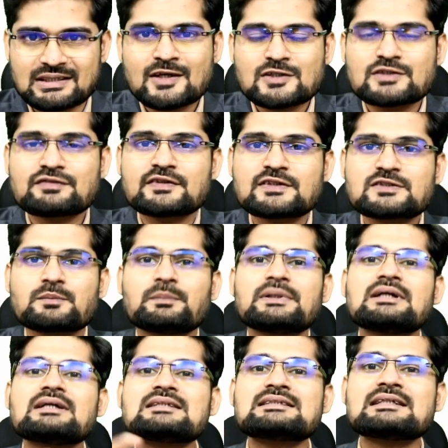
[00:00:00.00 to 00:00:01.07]
So first,
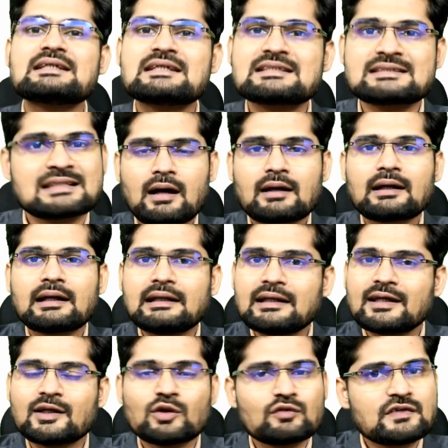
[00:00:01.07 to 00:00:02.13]
bigger cities are getting
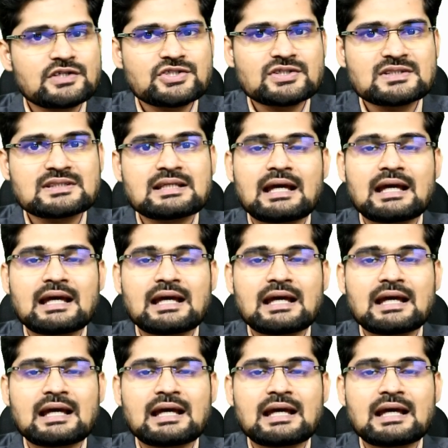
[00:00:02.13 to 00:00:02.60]
innovations,